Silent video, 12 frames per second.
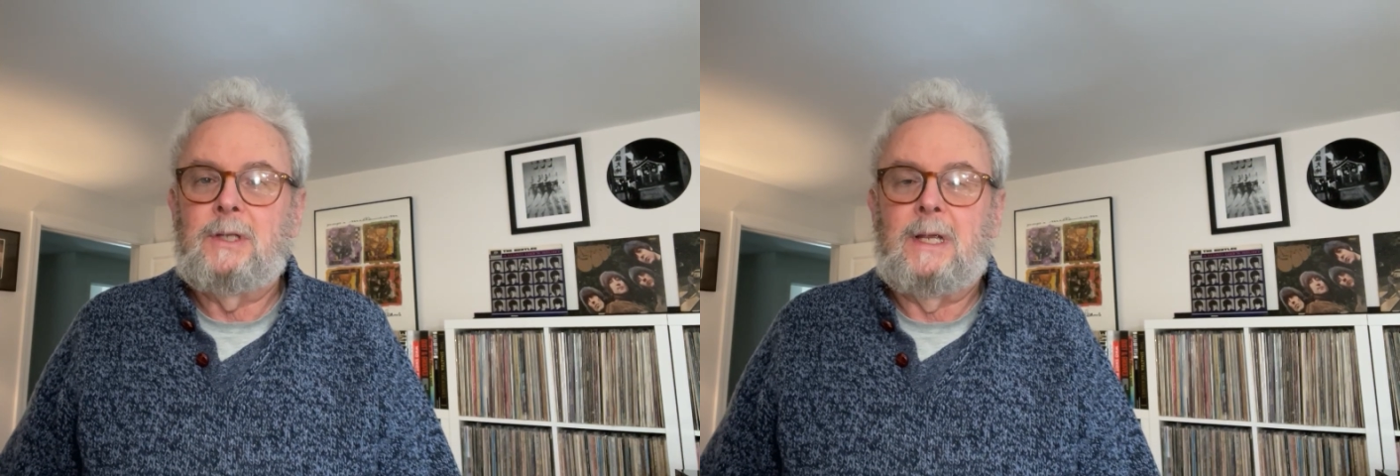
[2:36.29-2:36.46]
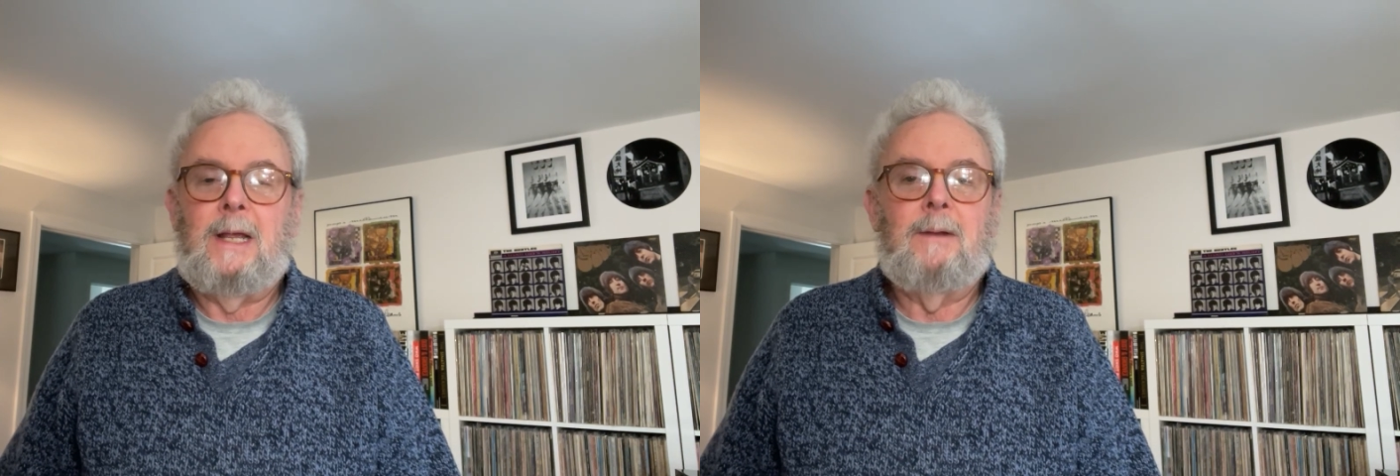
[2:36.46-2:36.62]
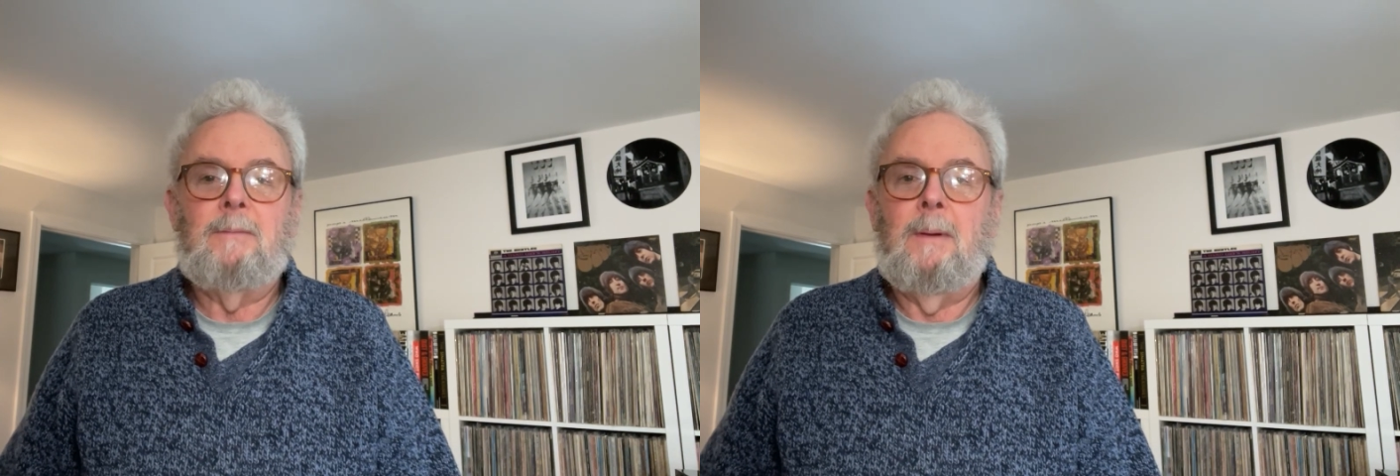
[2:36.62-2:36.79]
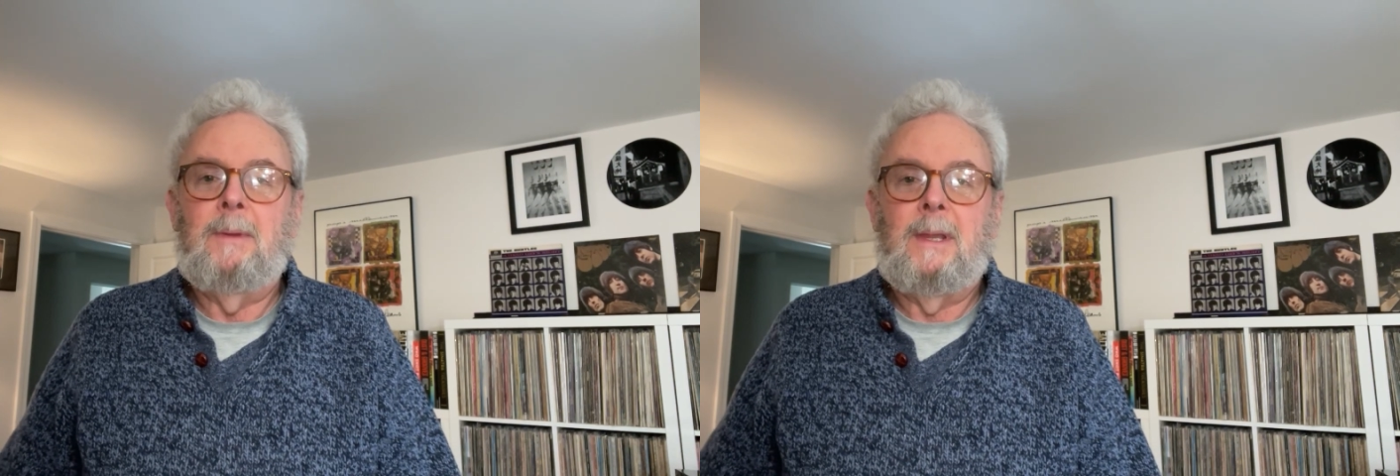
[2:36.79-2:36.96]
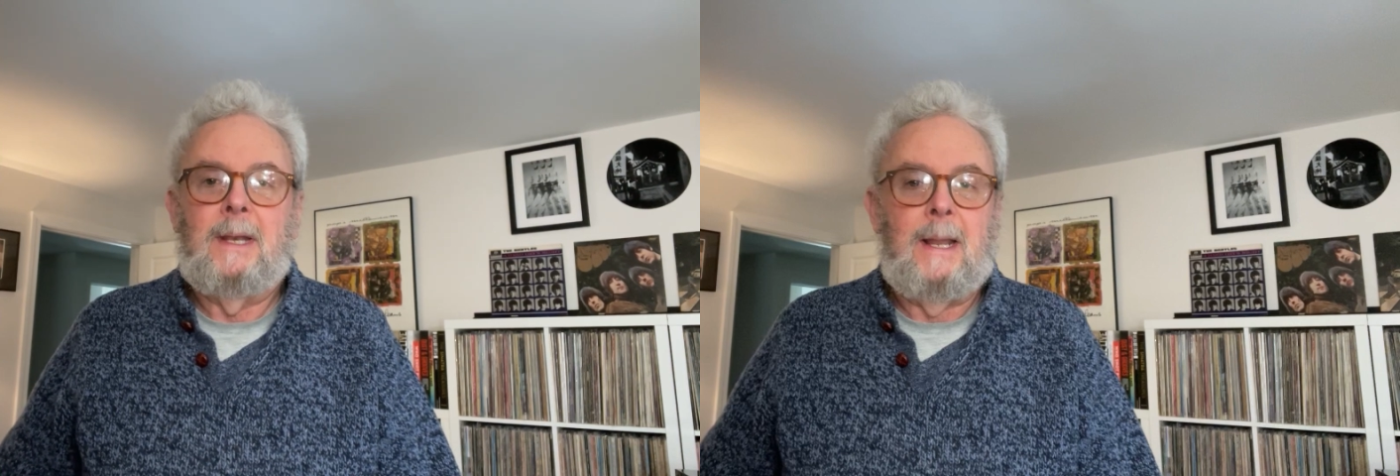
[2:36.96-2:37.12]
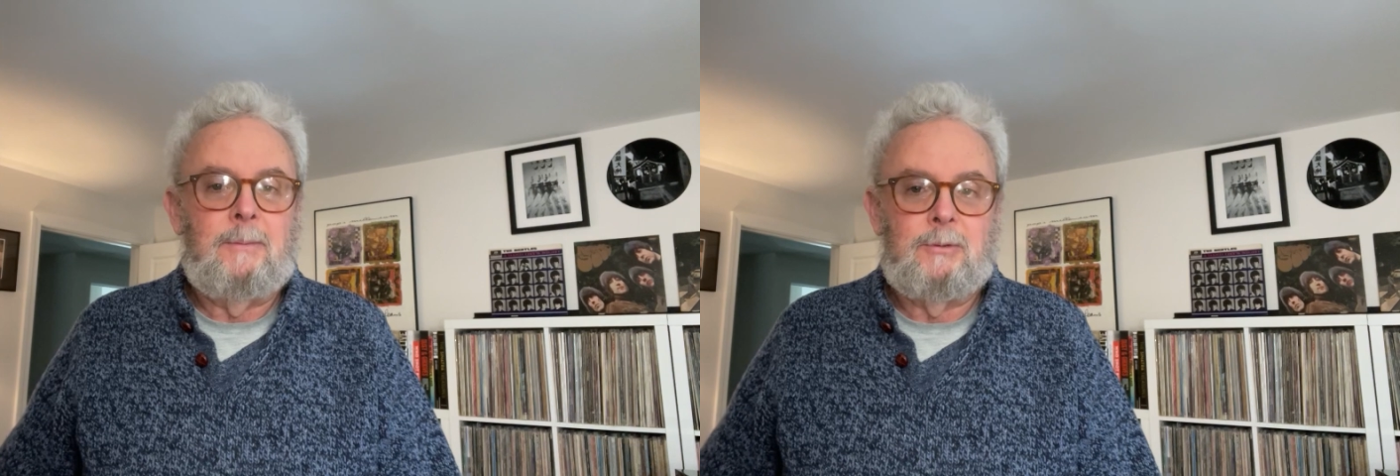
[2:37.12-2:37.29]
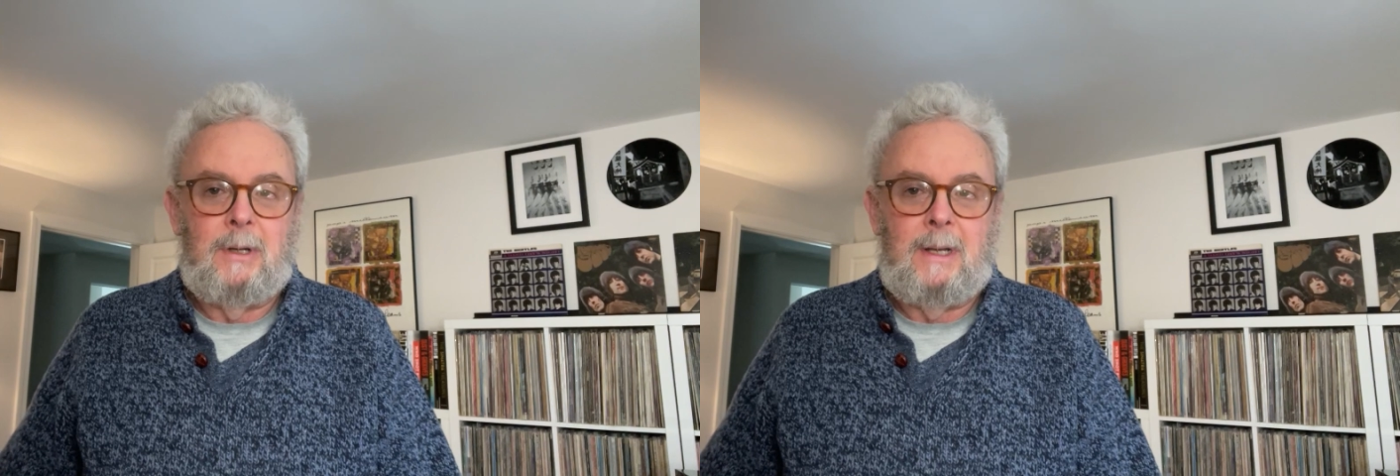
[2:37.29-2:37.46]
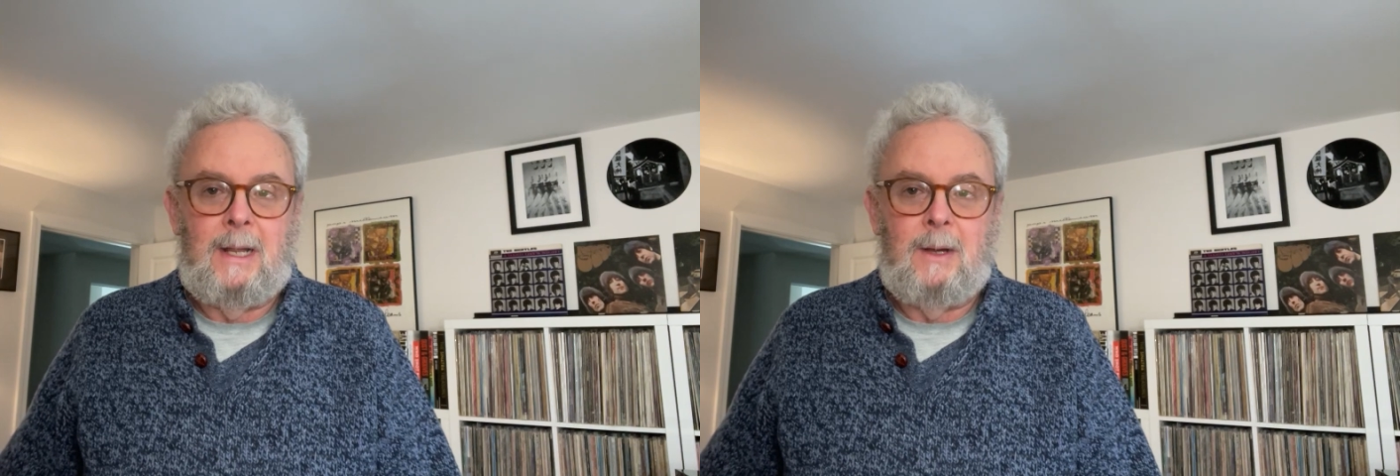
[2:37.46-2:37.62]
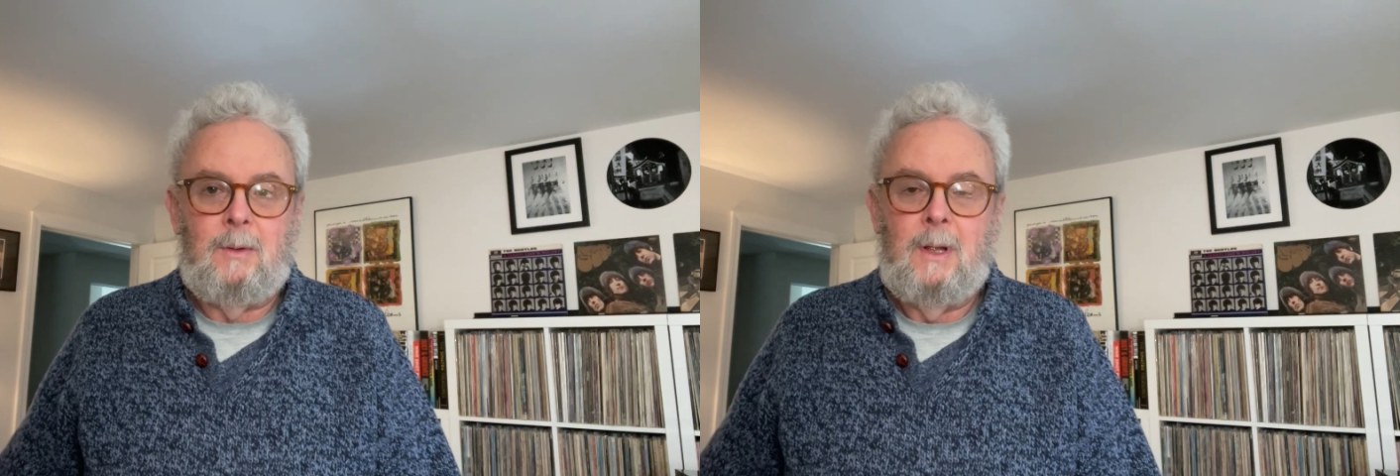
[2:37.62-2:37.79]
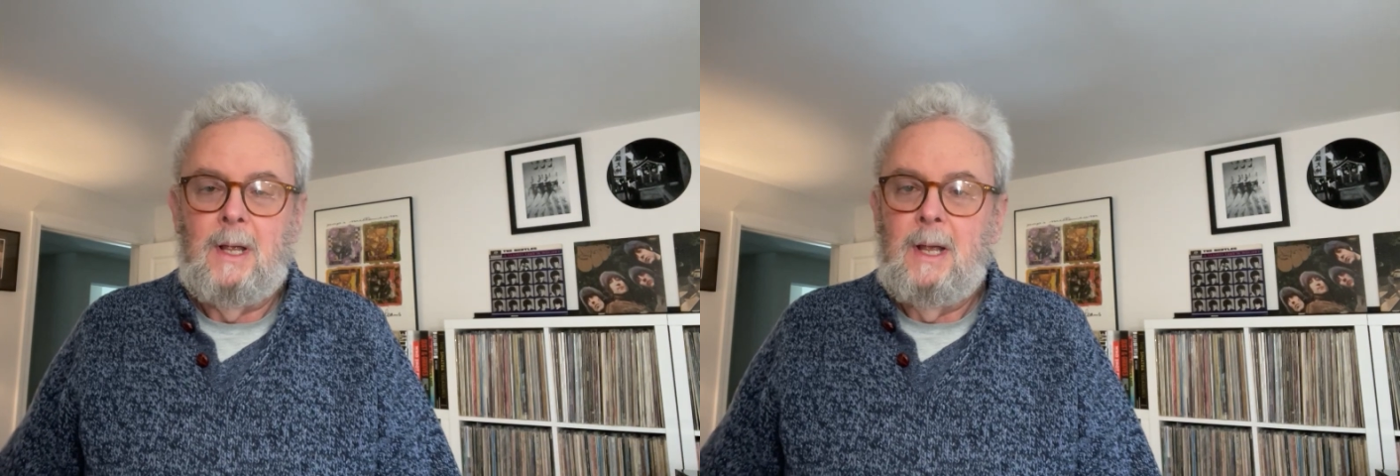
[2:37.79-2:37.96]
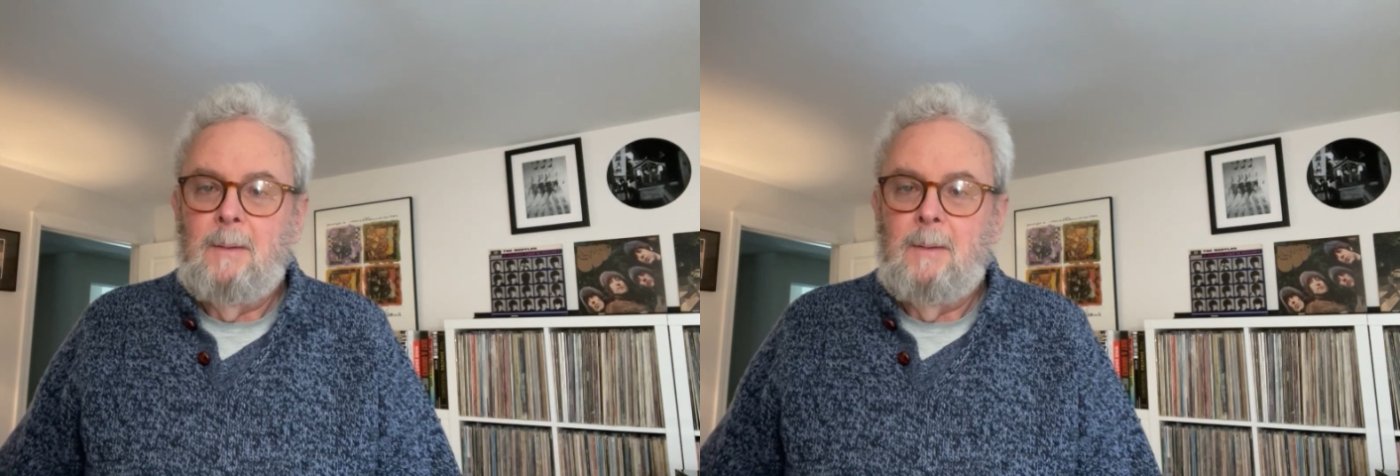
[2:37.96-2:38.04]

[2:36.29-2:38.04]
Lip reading: I can't remember their names right now,